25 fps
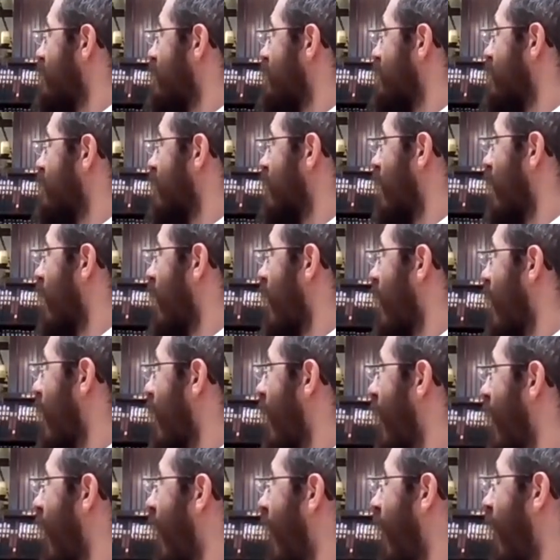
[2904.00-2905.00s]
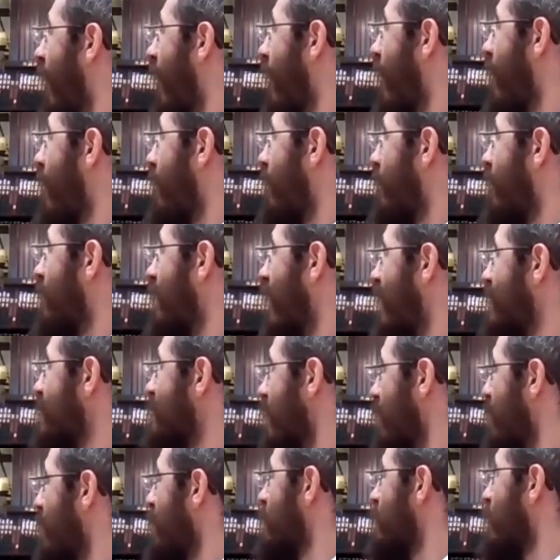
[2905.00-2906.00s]
And what? They
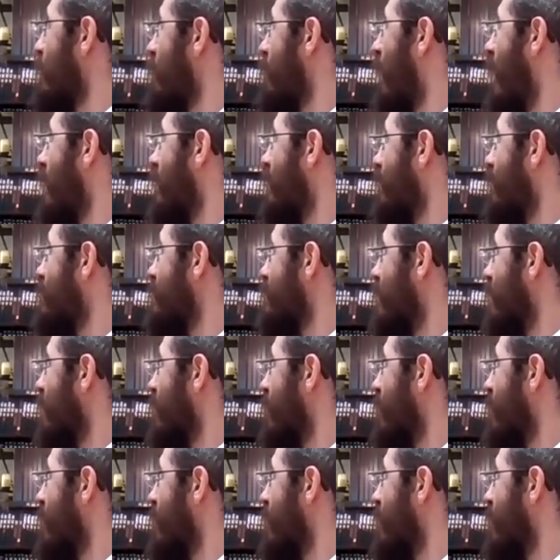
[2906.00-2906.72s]
ask somebody to remind them.